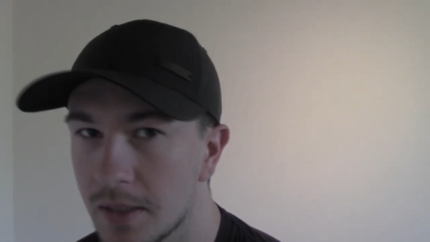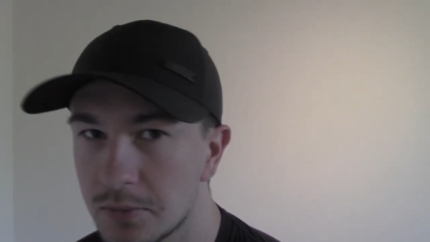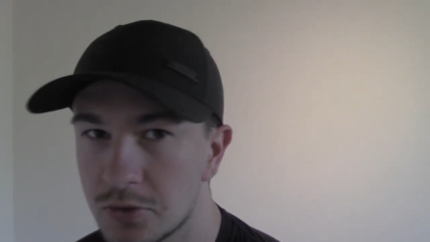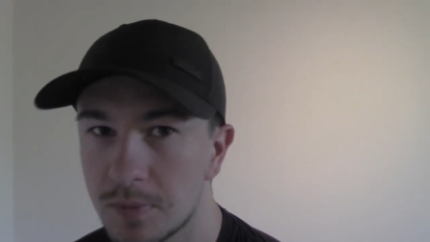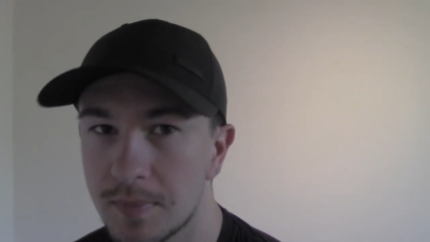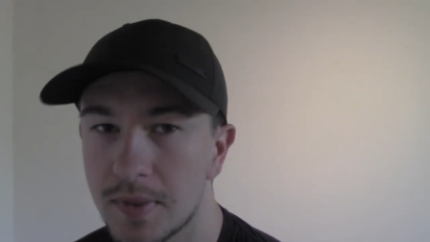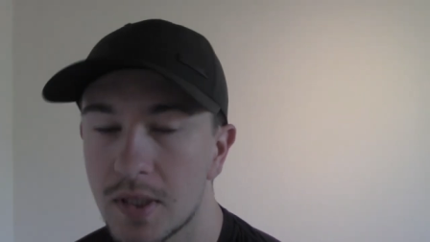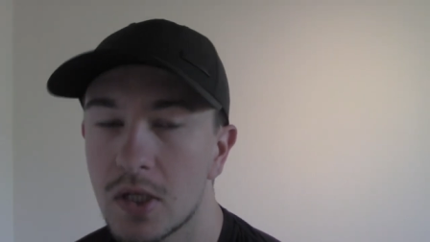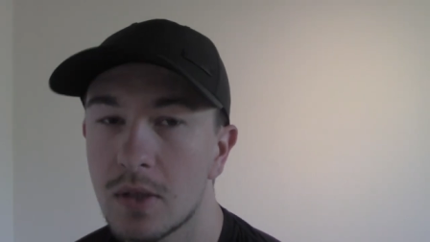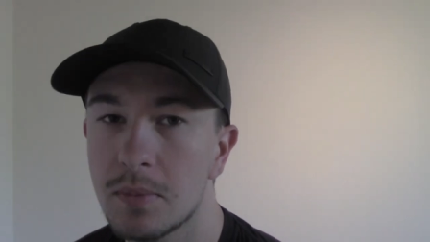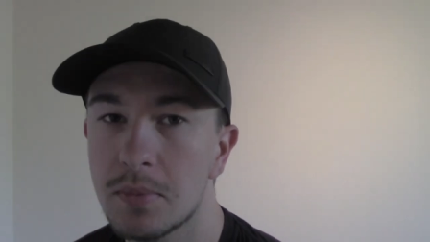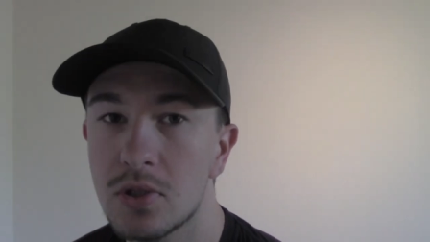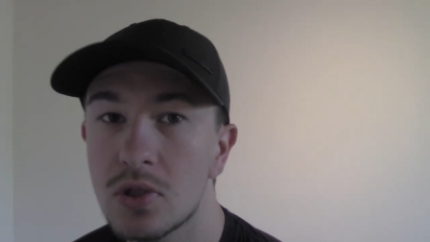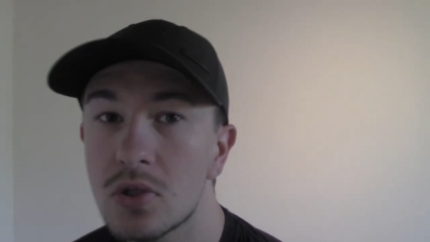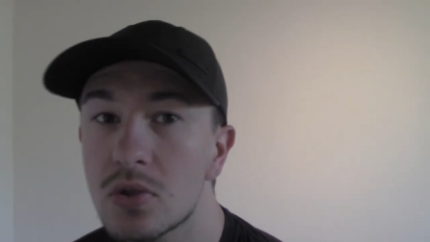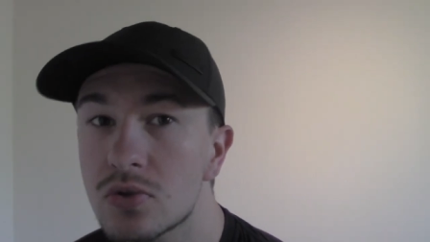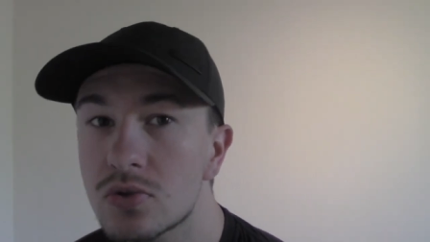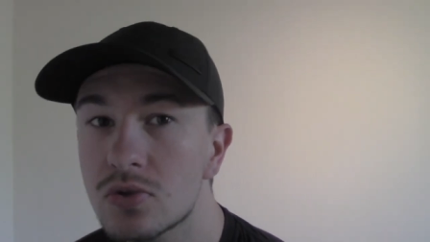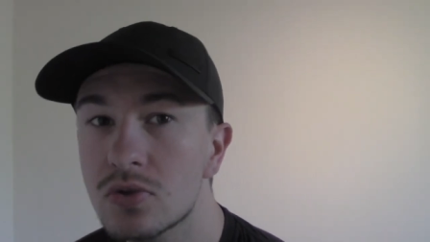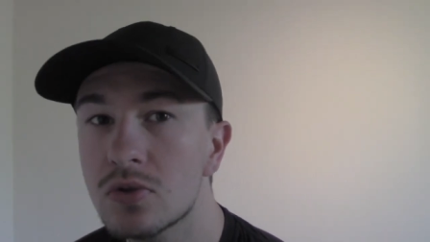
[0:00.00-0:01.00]
time to build up
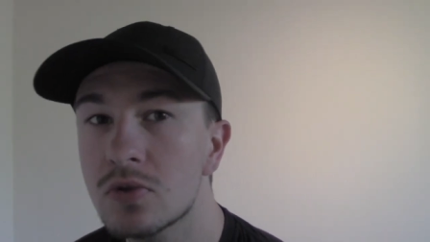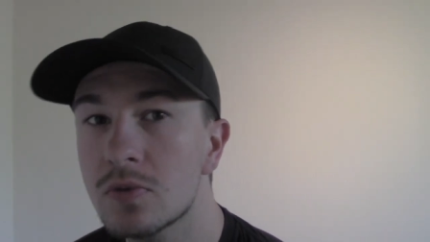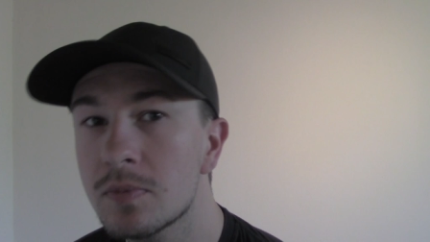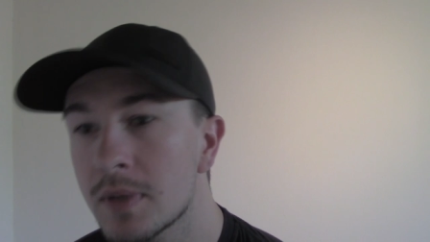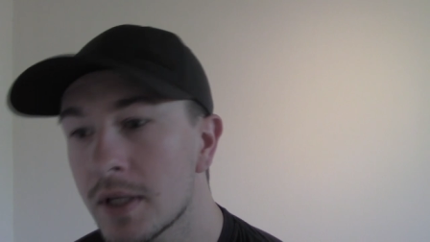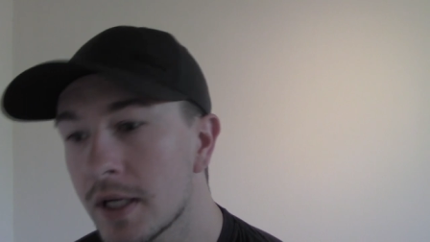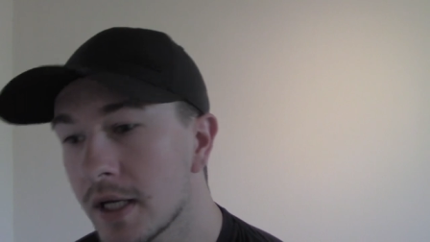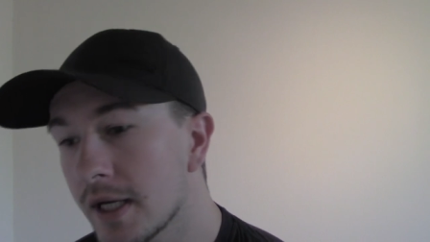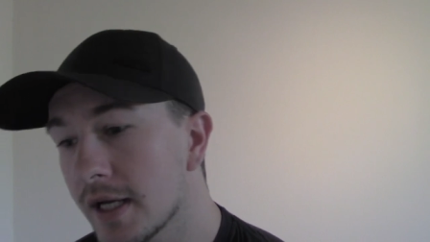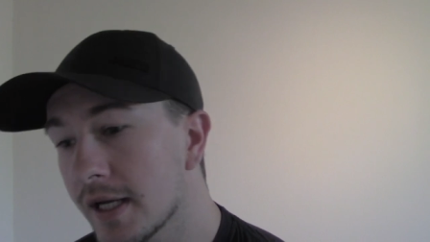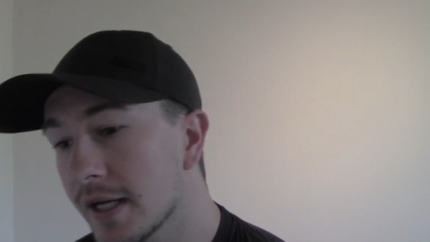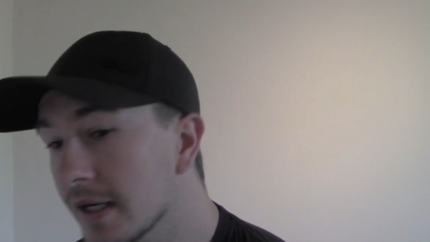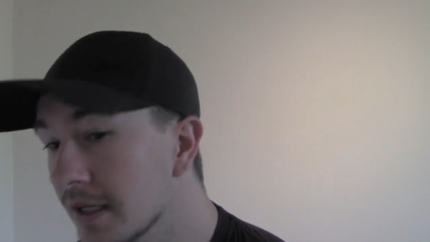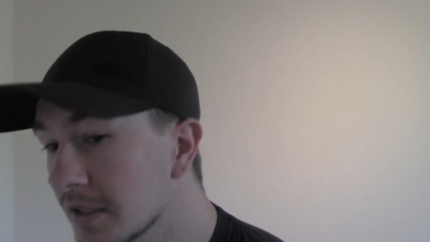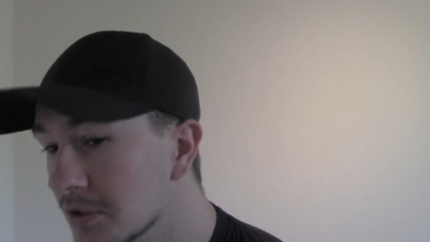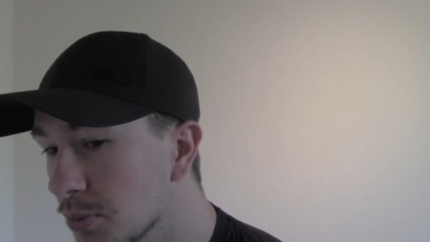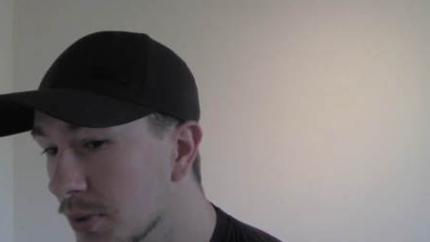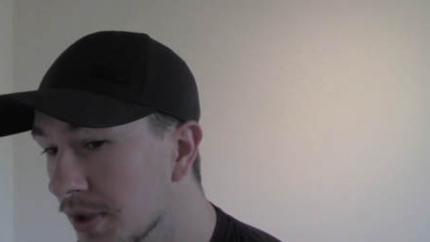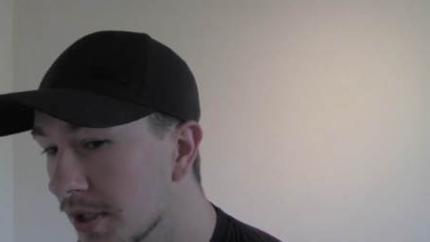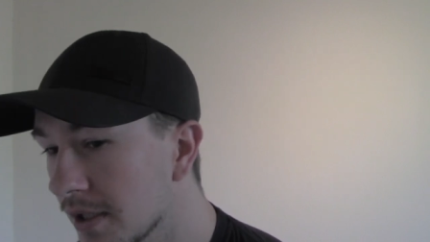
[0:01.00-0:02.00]
YouTube. It
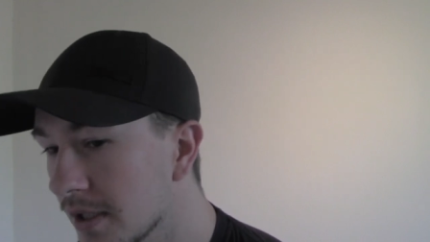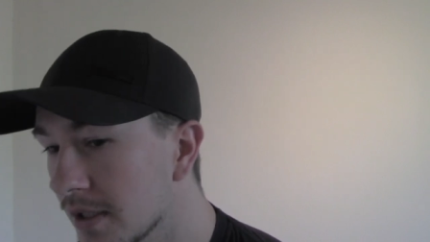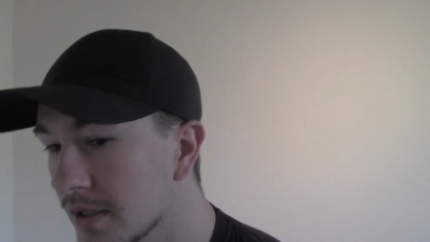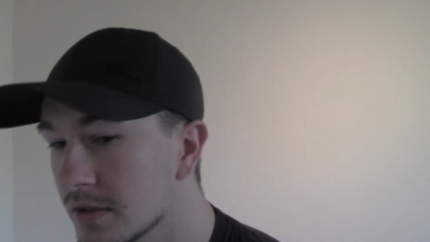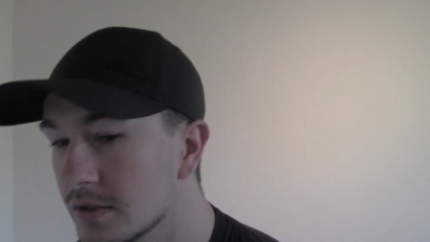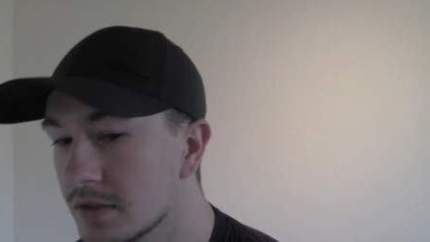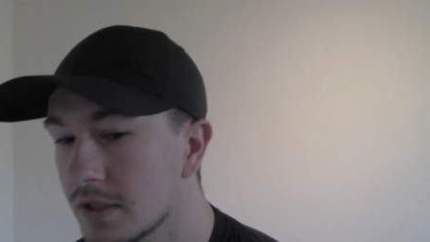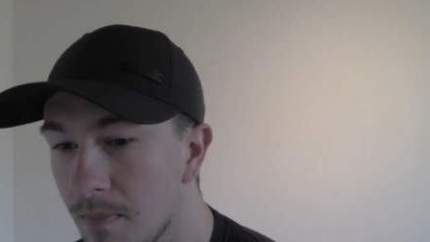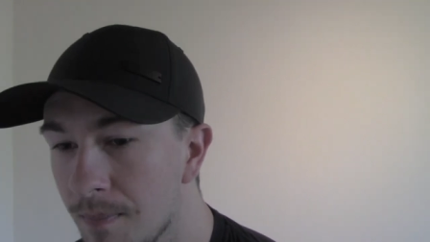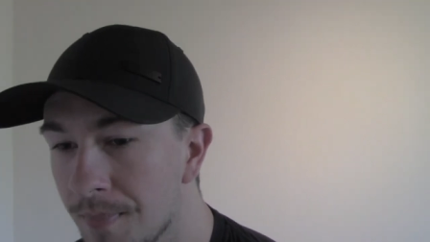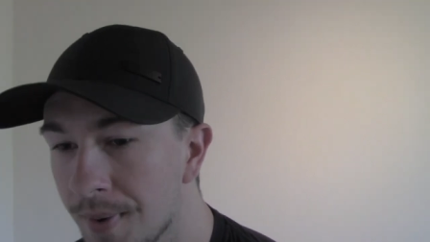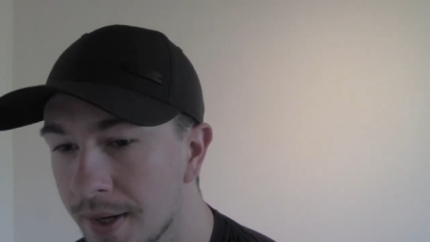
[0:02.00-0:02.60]
is what it is.